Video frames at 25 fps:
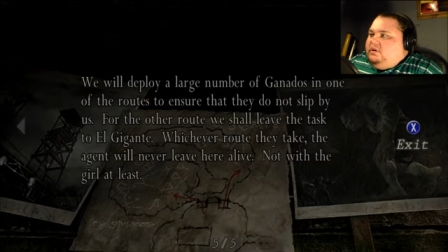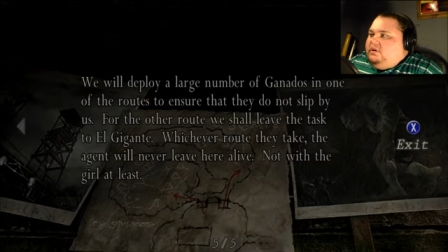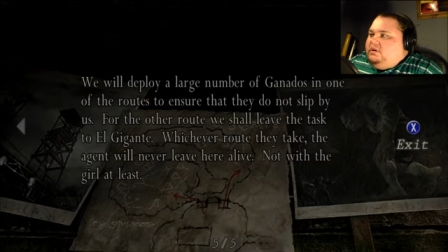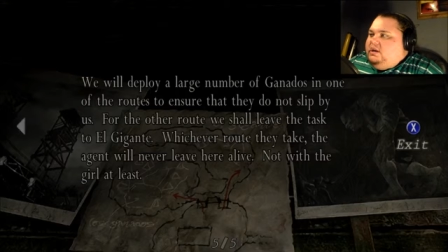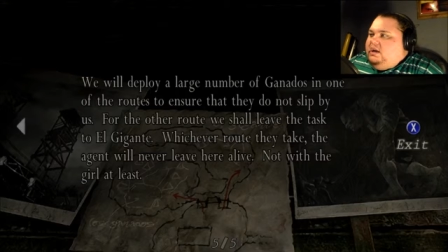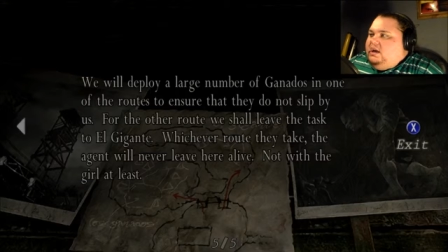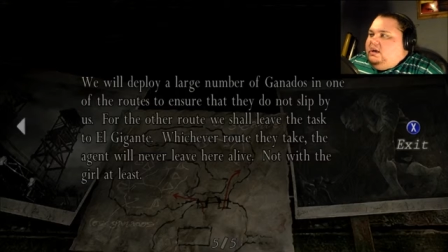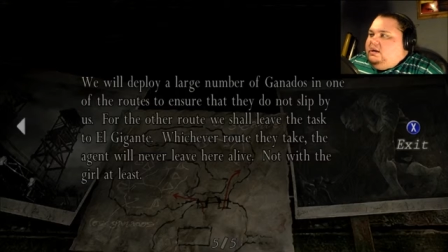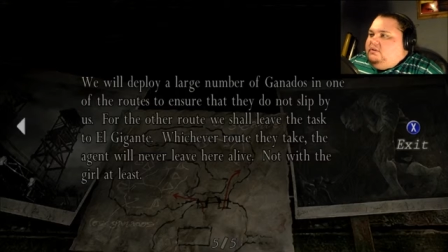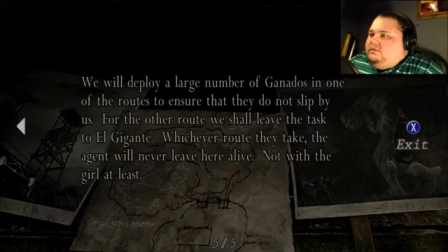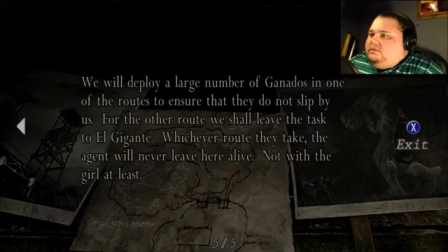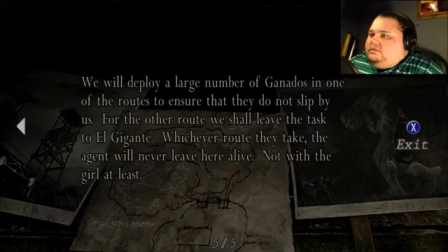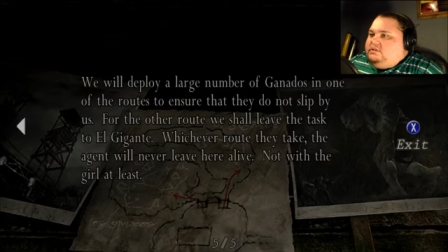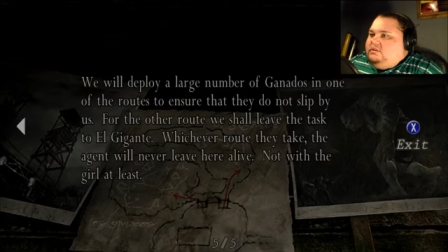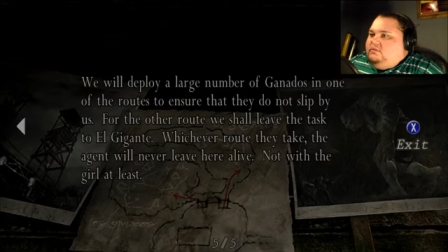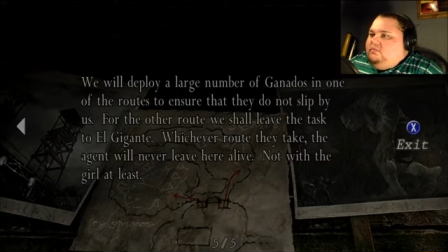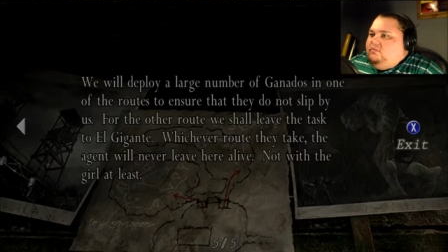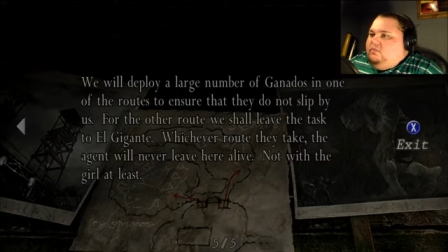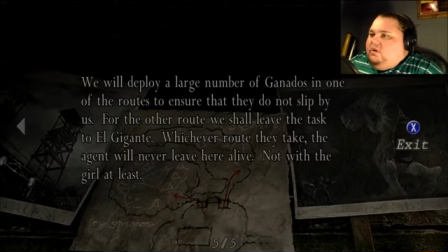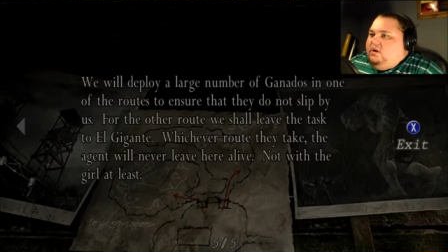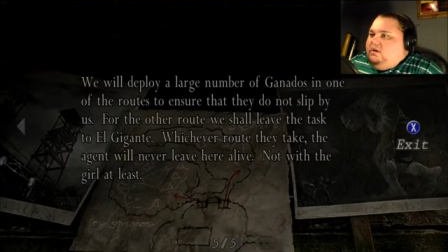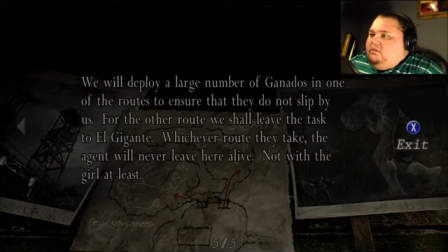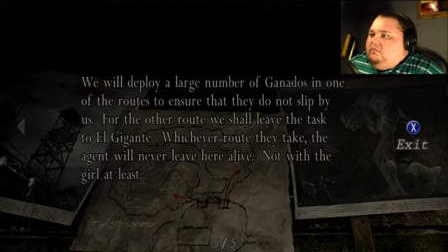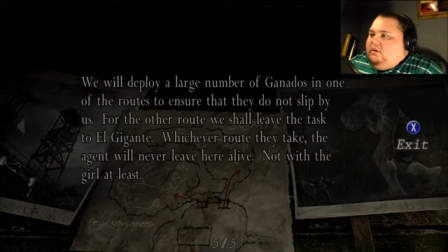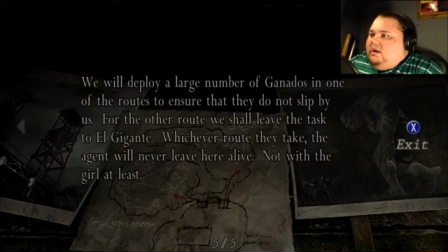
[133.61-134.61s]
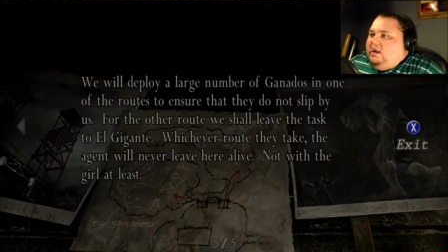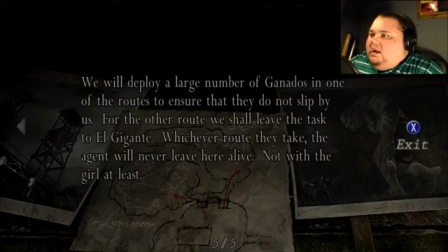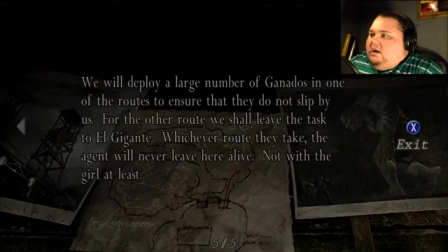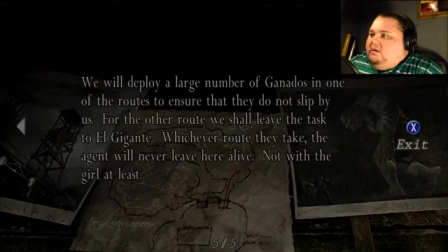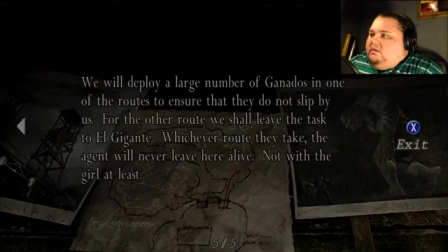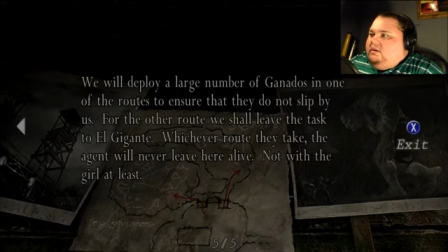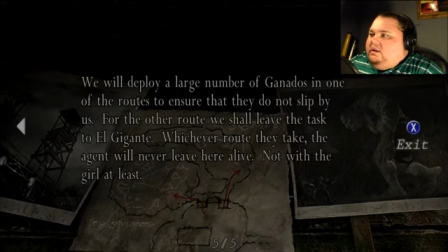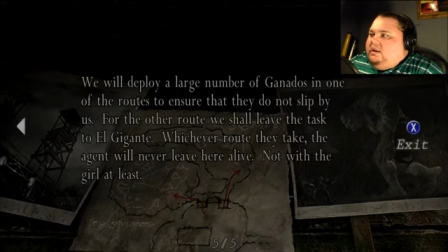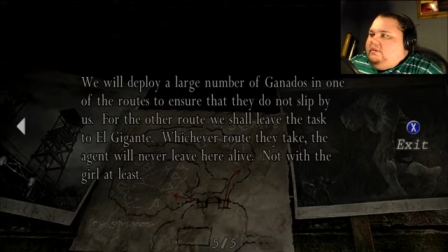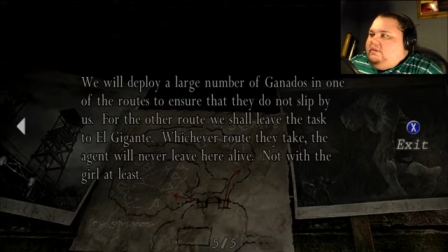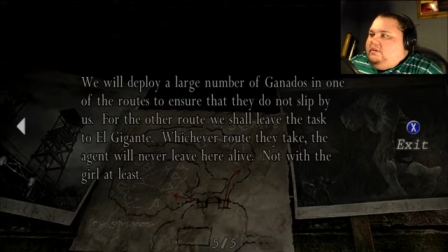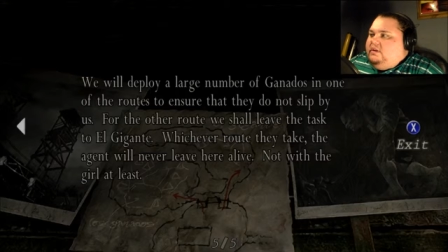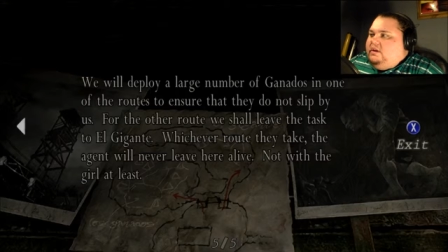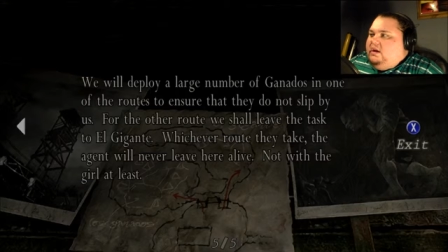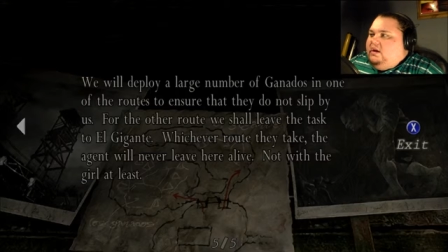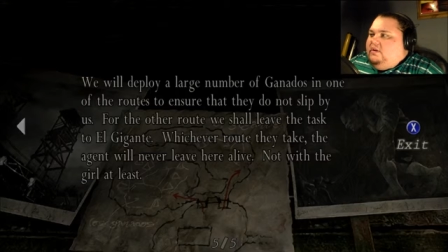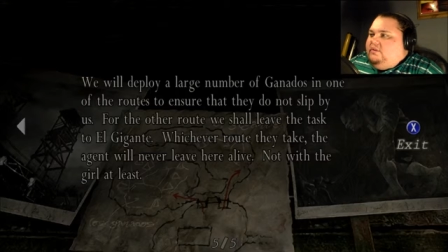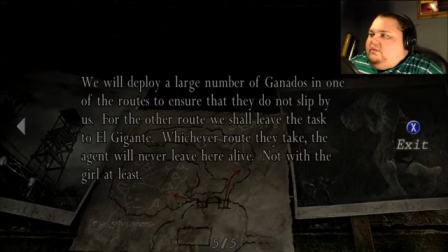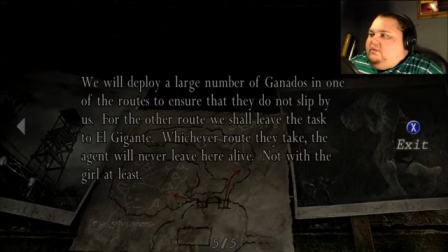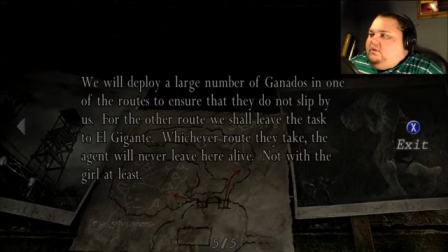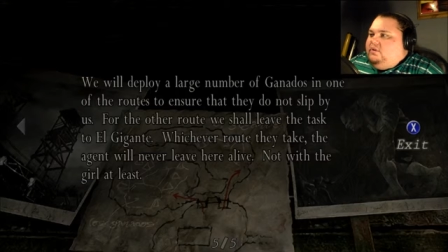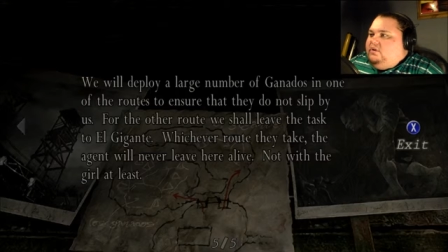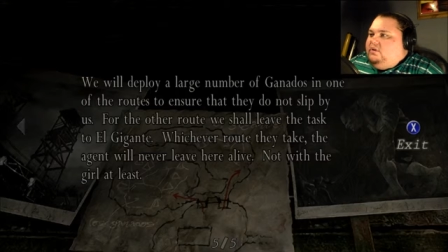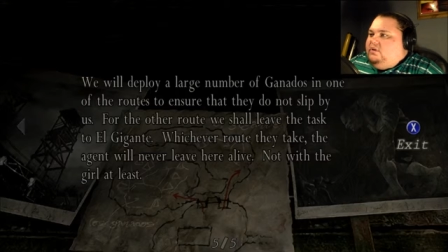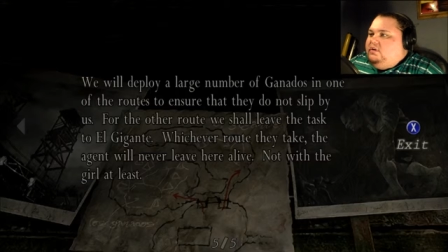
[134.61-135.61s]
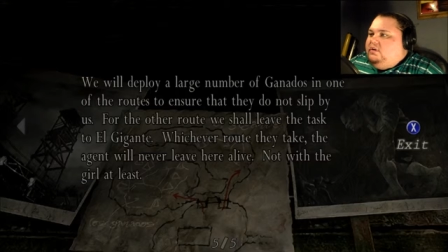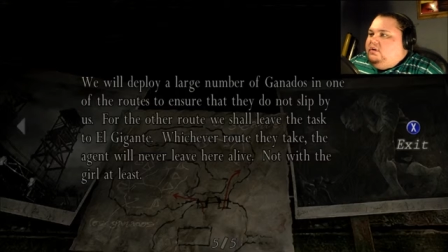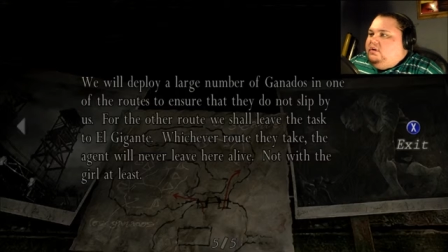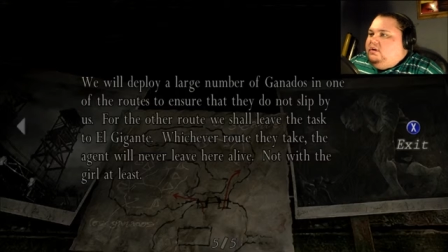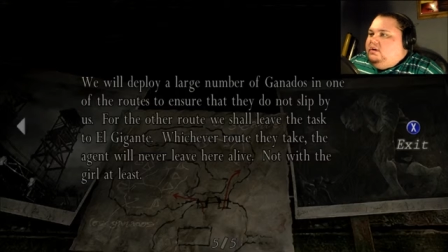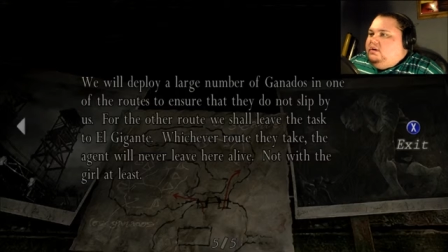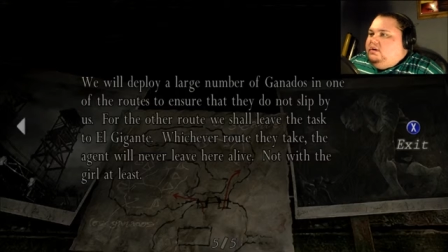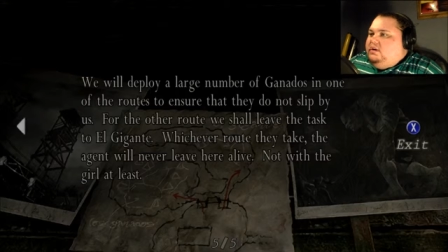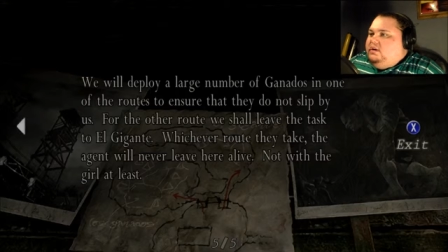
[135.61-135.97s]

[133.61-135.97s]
Ganados in one route and the other